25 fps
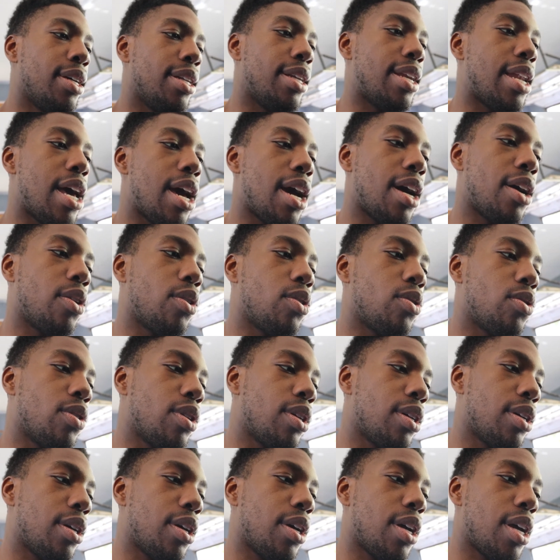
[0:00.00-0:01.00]
Now,
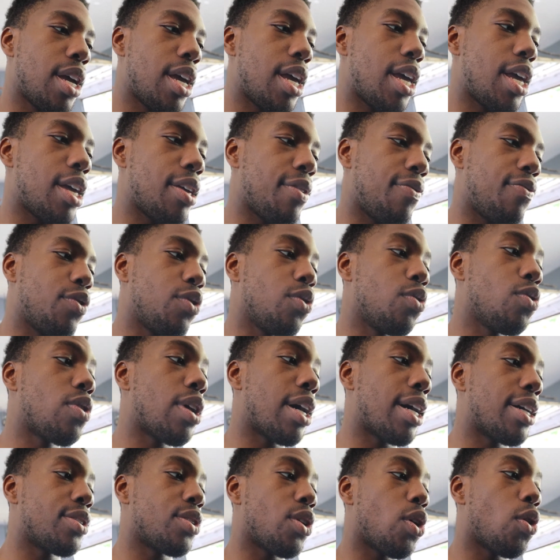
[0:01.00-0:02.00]
if you
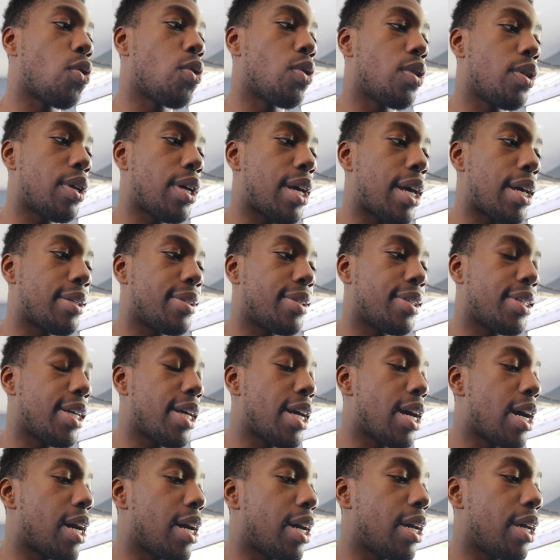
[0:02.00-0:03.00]
guys own a
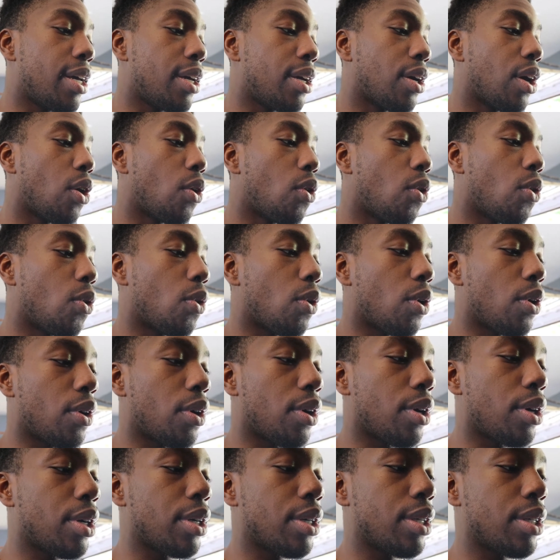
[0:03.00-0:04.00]
STI
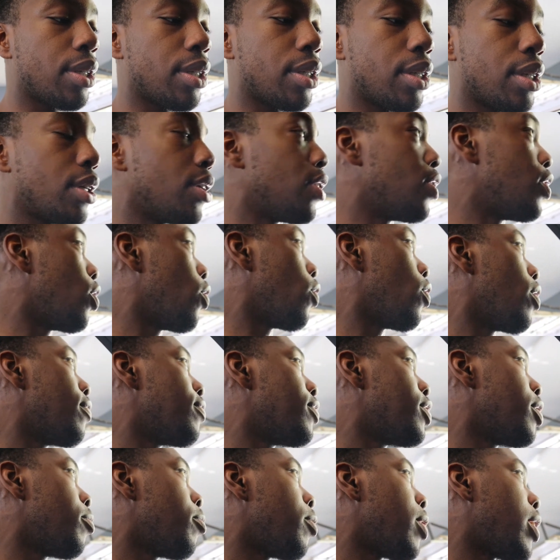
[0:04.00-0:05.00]
or know of
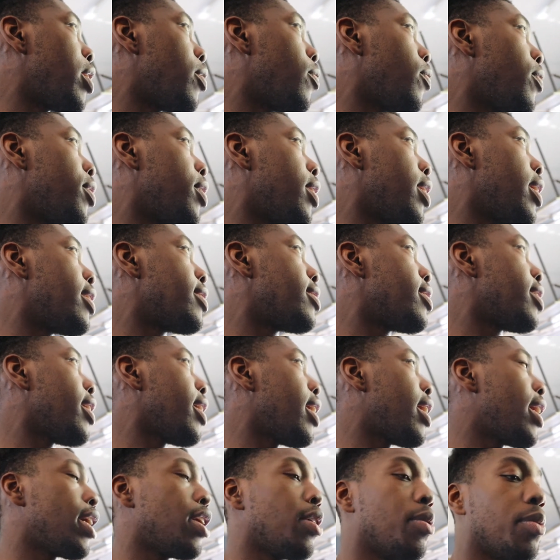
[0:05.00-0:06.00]
somebody with an
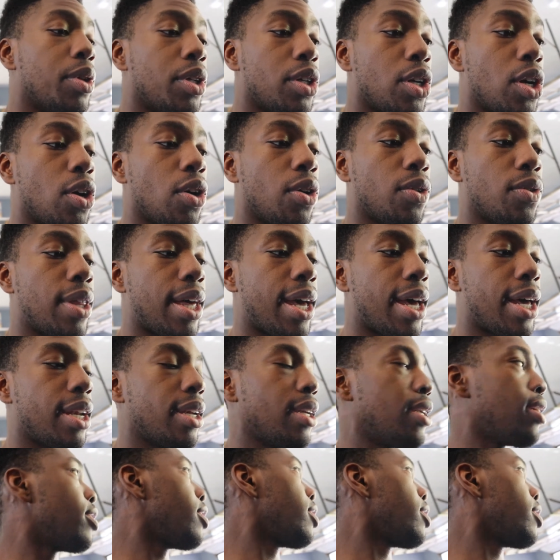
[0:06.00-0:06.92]
STI, you would know that